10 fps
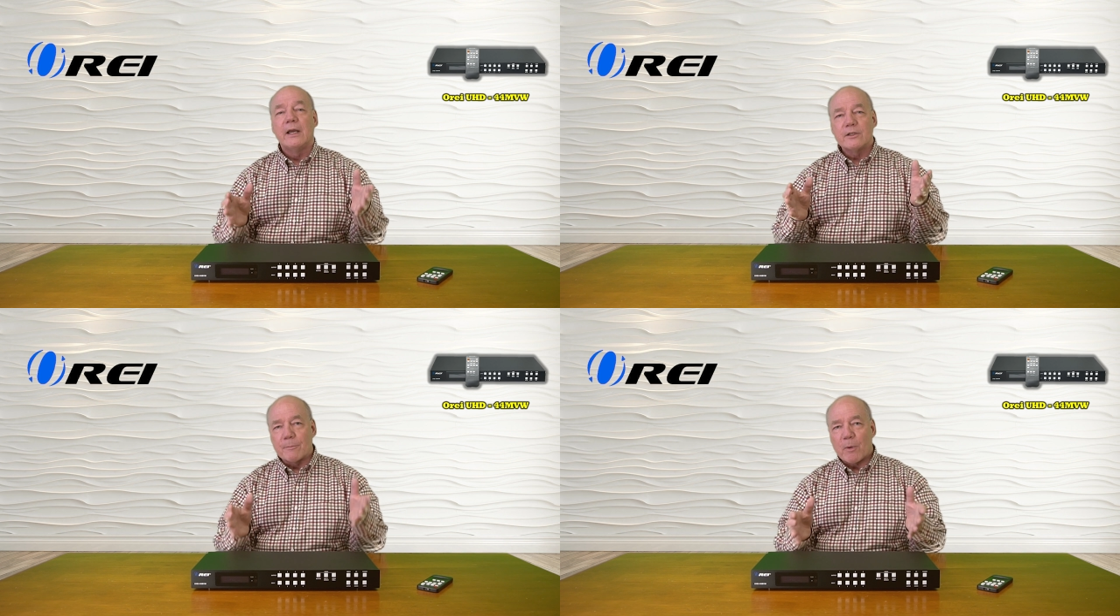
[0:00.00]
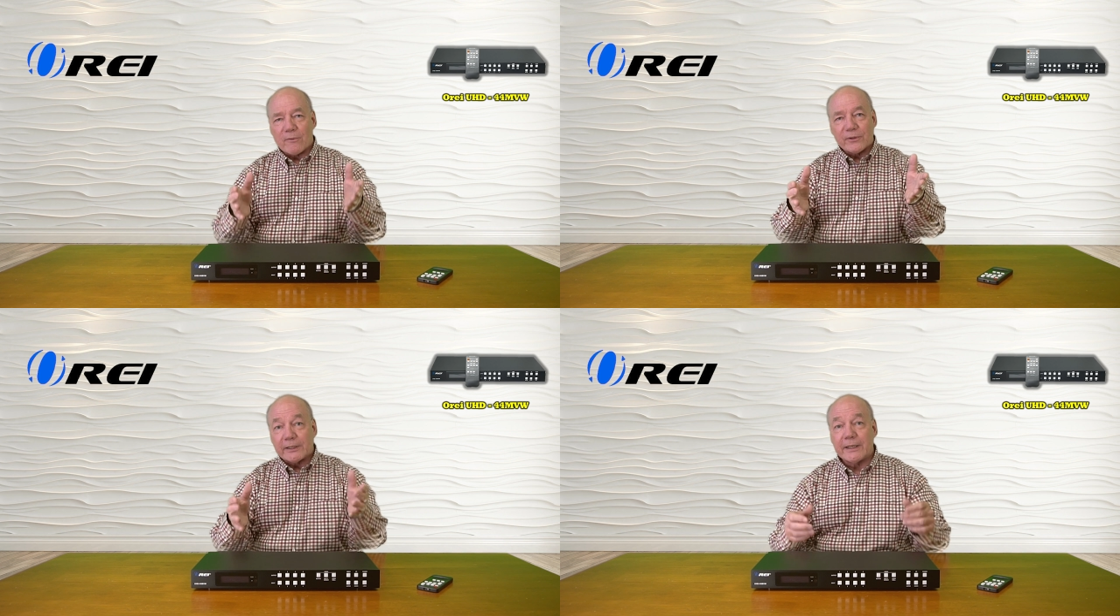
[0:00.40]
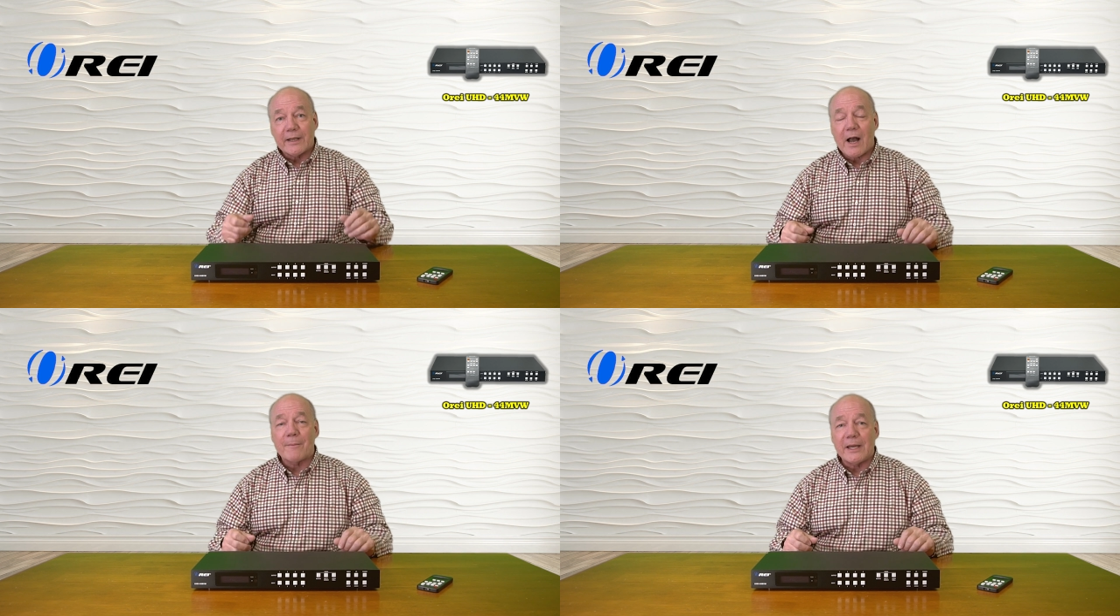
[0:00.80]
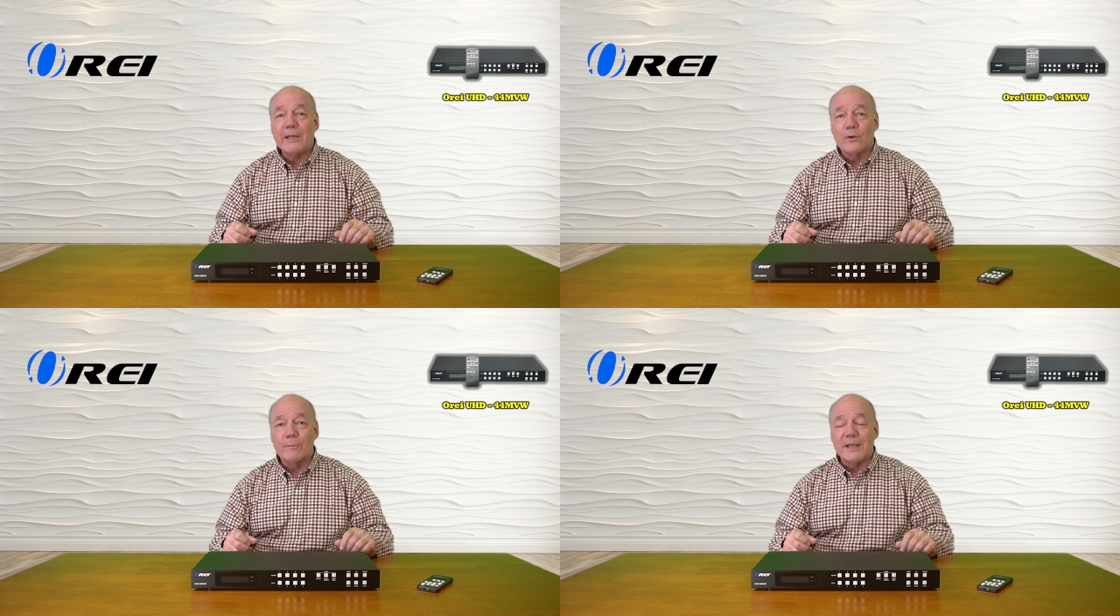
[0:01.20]
to perfectly
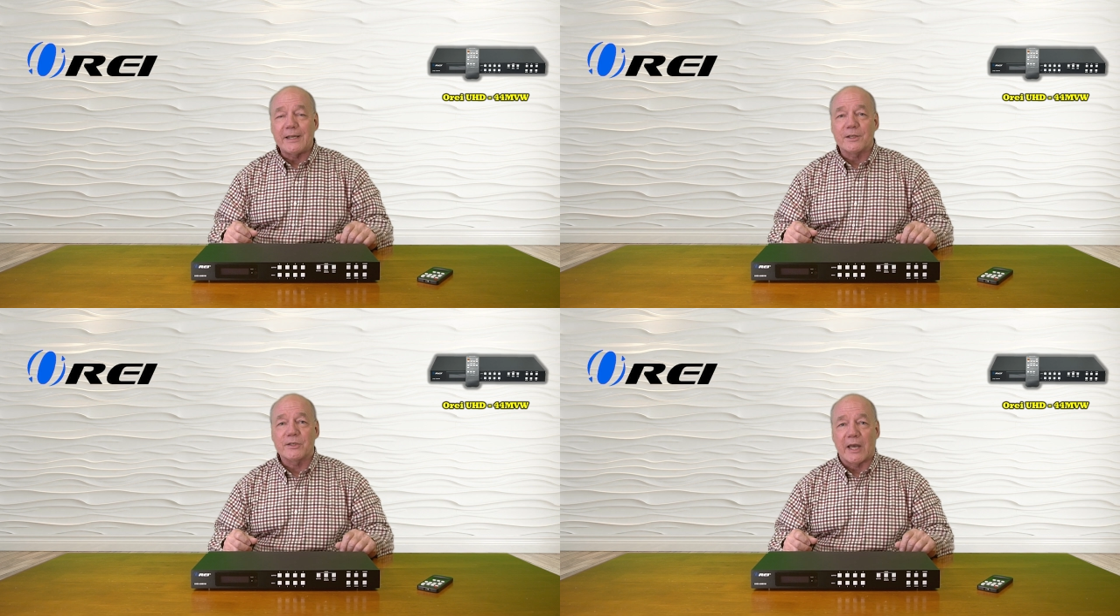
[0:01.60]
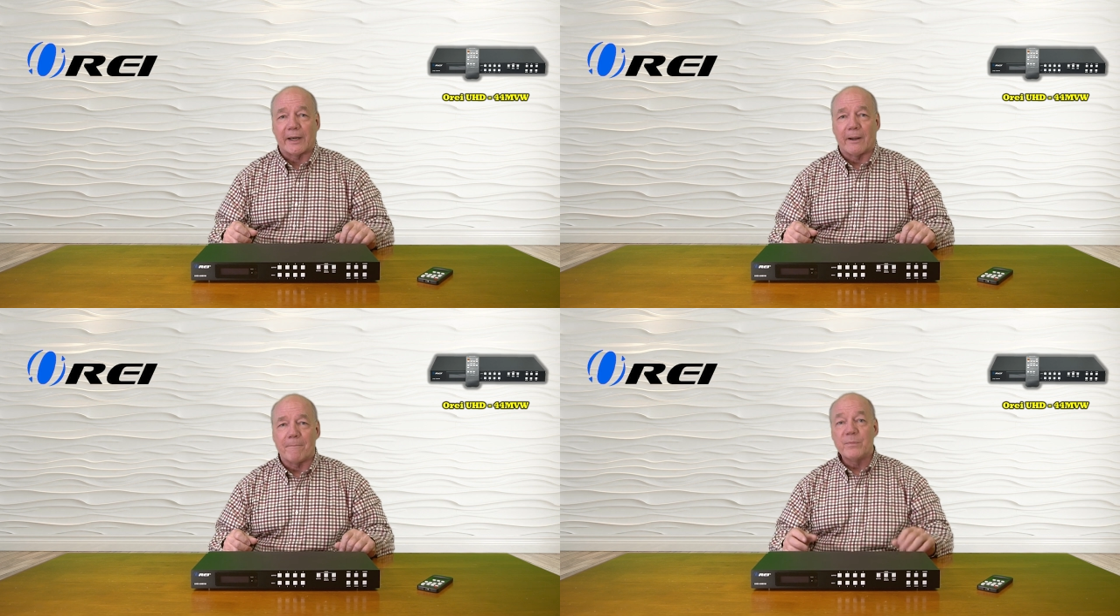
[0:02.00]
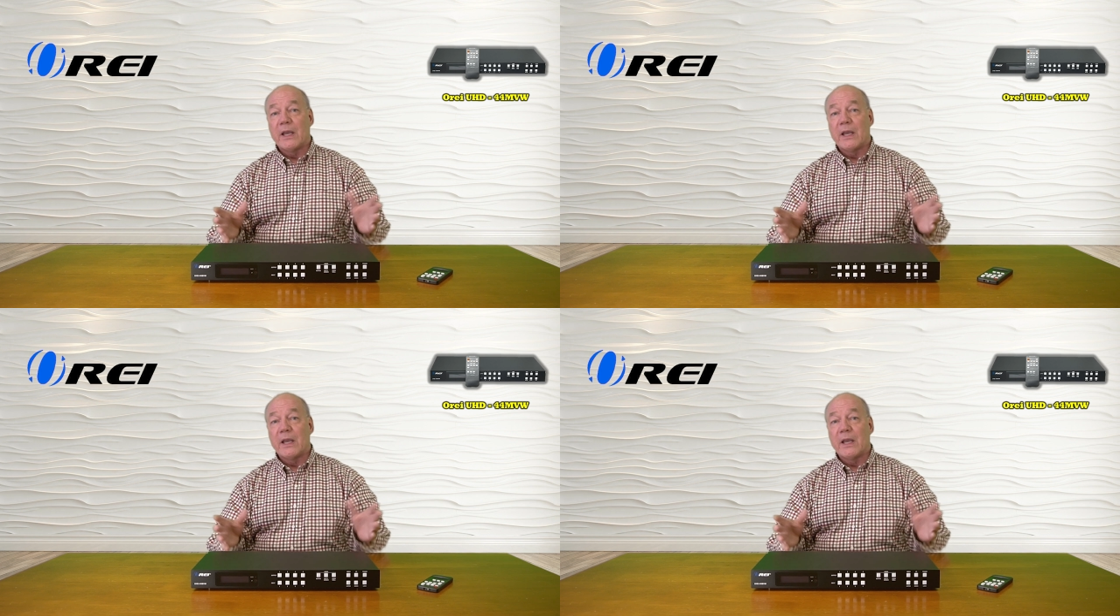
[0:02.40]
accommodate your media setup.